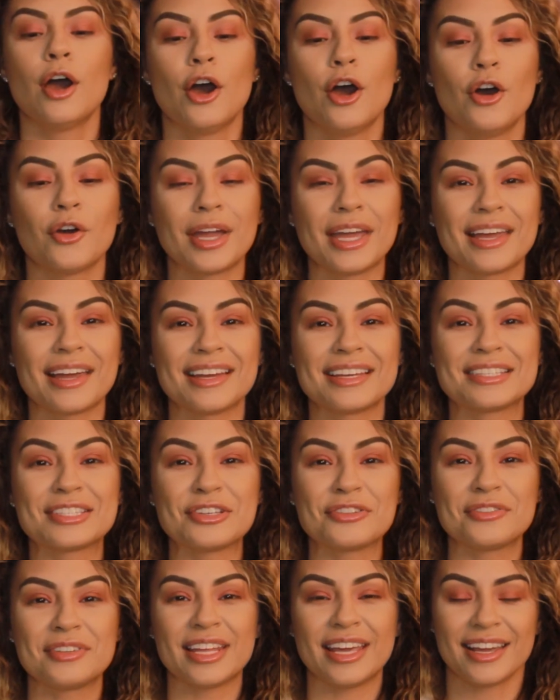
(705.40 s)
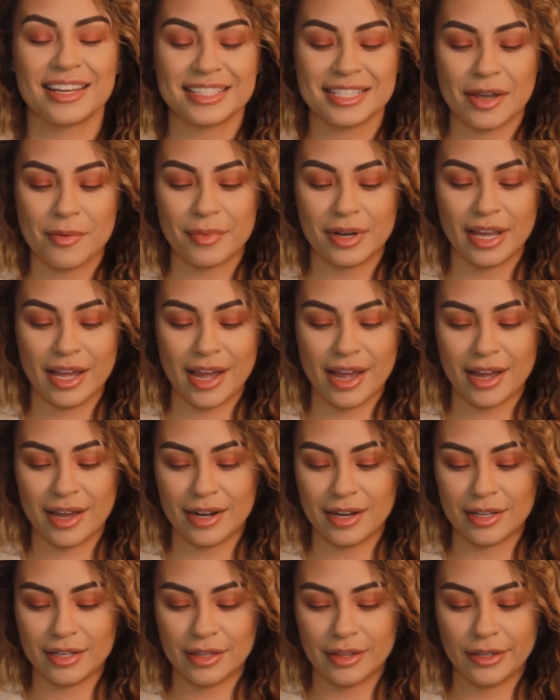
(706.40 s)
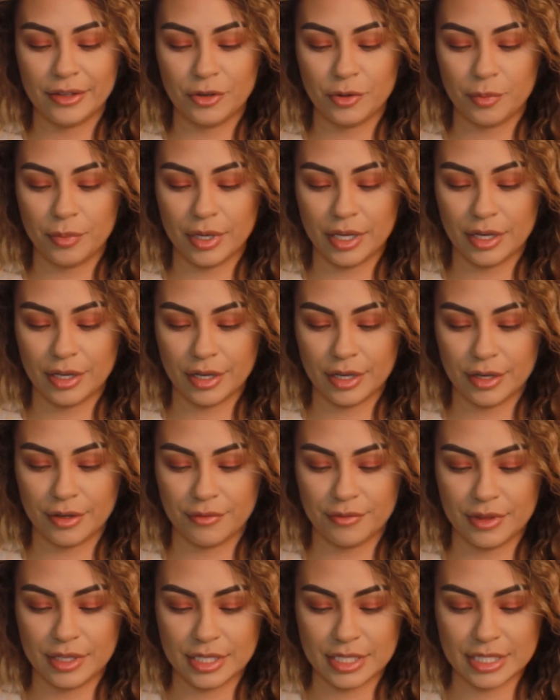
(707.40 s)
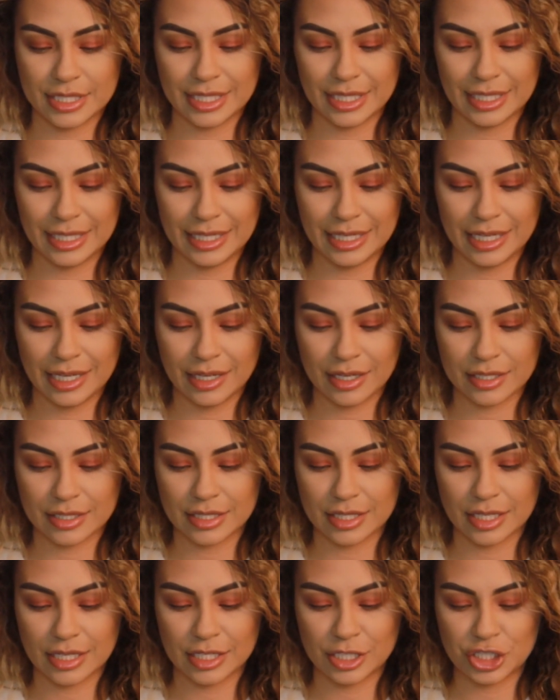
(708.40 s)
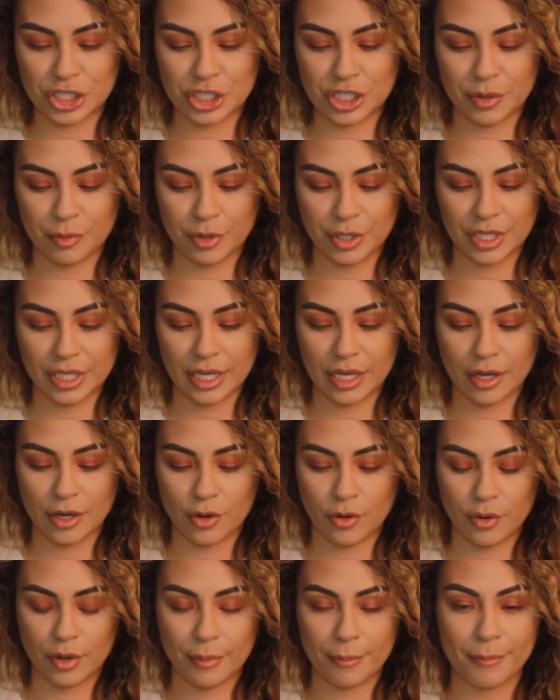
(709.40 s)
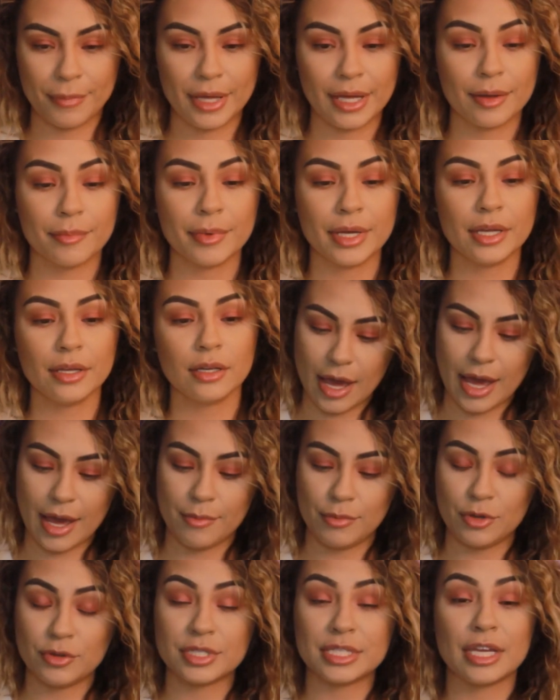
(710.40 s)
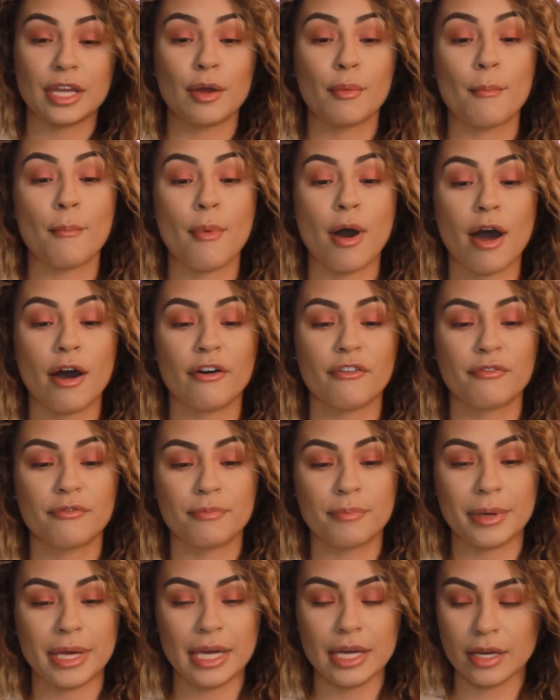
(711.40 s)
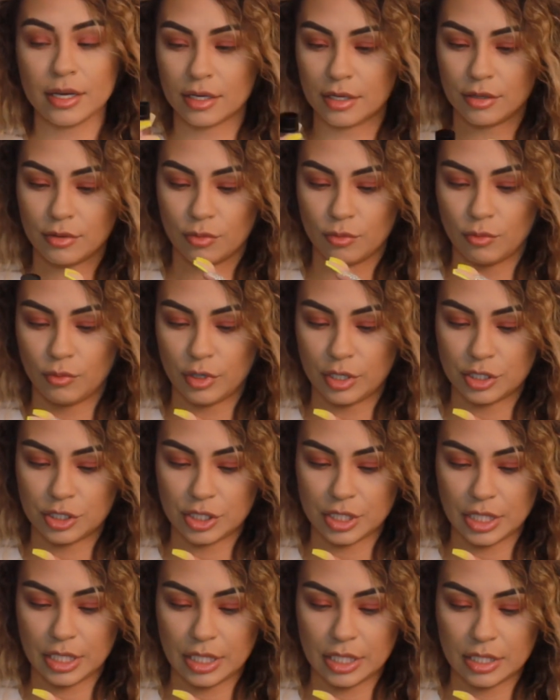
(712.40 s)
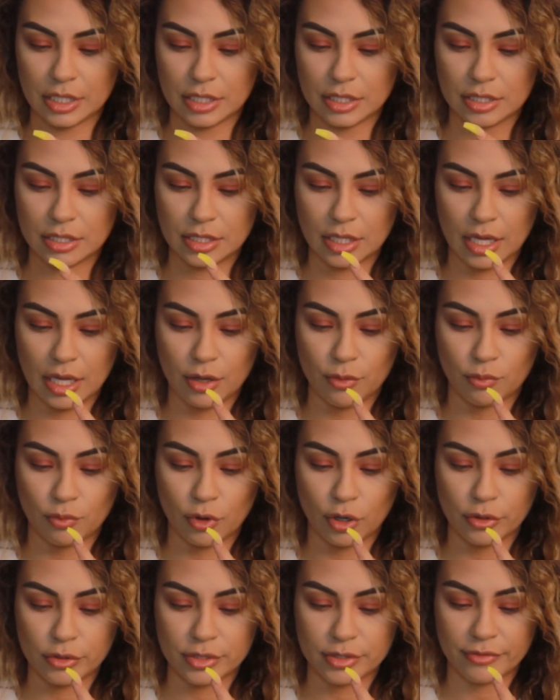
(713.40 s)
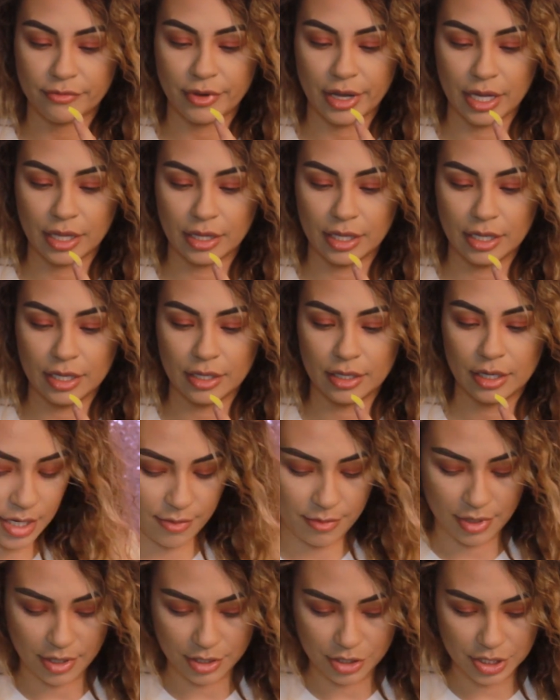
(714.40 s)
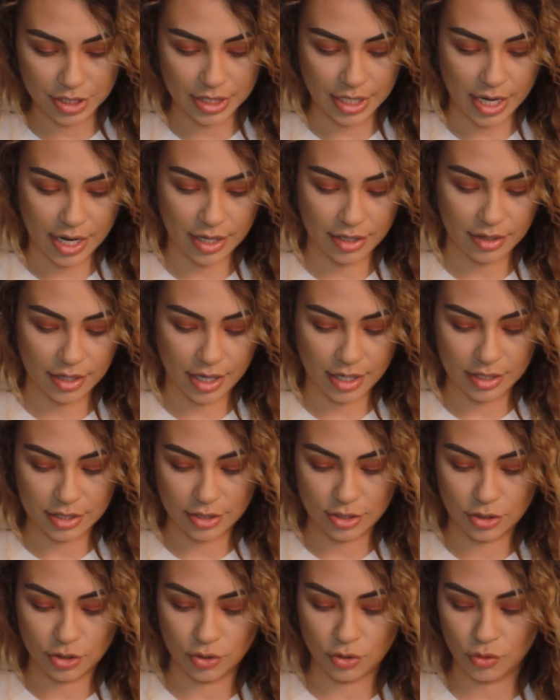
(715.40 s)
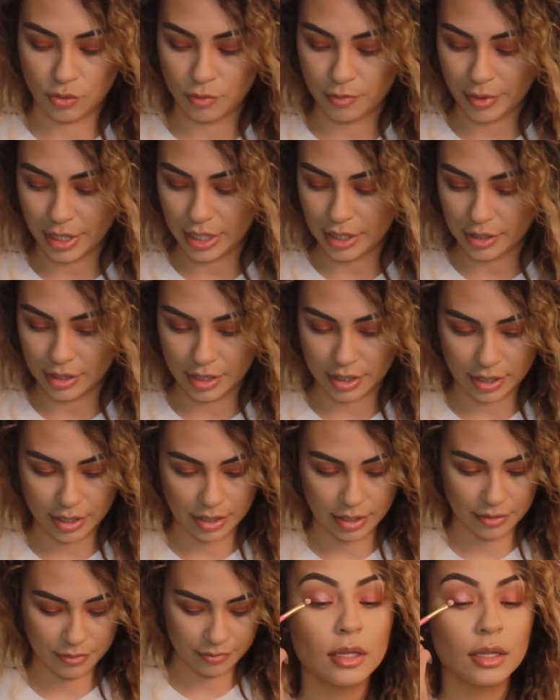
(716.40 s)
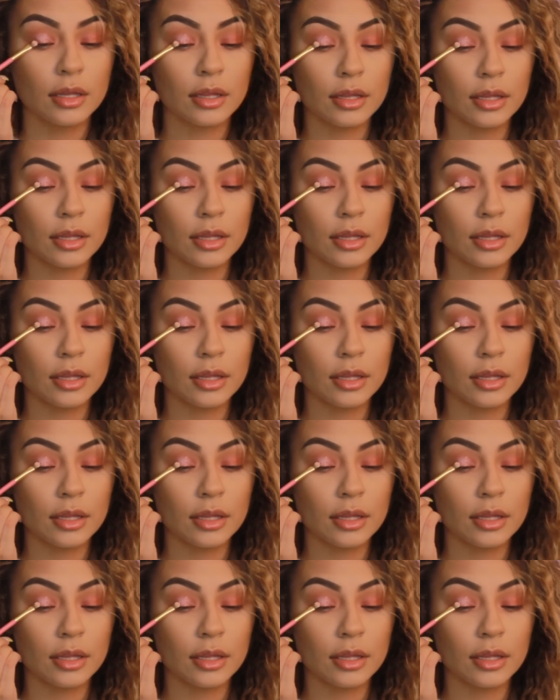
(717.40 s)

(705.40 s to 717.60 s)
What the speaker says: Okay guys, so next I'm going to add a little bit of this NYX Shimmer Down pigment. I'm using mauve pink, which is a rose violet. I'm going to just add that to my lid.